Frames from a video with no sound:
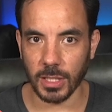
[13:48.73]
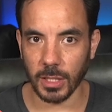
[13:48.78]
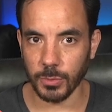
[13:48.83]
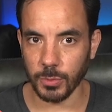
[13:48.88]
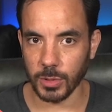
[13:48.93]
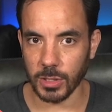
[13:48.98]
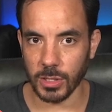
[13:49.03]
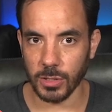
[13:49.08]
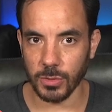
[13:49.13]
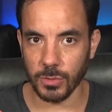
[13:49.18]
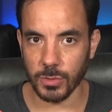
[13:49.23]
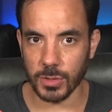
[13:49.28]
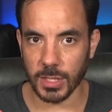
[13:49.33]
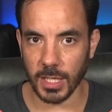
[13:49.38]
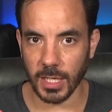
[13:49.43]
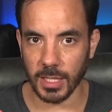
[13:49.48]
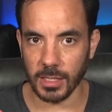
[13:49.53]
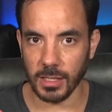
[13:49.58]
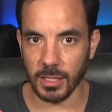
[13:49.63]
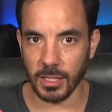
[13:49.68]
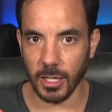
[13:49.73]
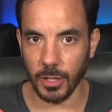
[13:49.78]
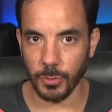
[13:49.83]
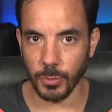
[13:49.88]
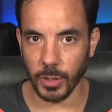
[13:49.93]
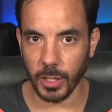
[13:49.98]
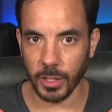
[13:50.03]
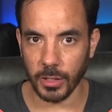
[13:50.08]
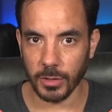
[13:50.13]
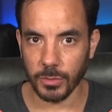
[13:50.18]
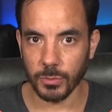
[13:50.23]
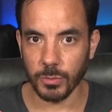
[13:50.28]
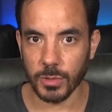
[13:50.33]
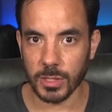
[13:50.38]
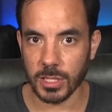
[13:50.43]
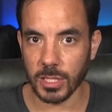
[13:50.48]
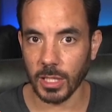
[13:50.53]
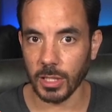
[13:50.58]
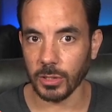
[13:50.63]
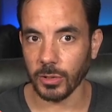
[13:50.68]
I would use a lower
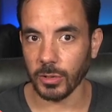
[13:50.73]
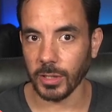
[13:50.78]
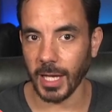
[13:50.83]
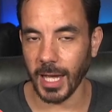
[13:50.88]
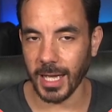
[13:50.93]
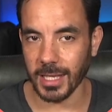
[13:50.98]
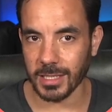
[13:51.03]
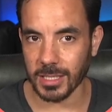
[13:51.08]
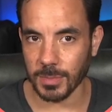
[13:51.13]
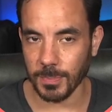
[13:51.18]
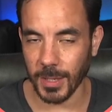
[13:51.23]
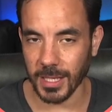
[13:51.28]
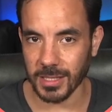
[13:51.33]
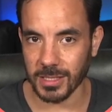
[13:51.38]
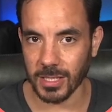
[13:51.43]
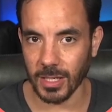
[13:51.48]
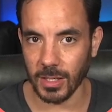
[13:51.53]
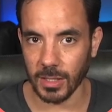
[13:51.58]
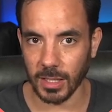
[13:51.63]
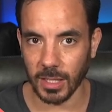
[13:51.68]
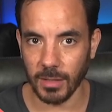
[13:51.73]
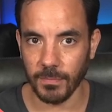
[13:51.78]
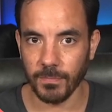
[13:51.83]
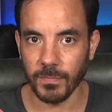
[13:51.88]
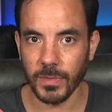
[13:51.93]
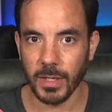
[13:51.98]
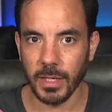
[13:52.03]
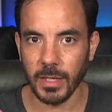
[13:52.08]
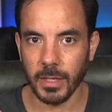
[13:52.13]
return on ad spend target.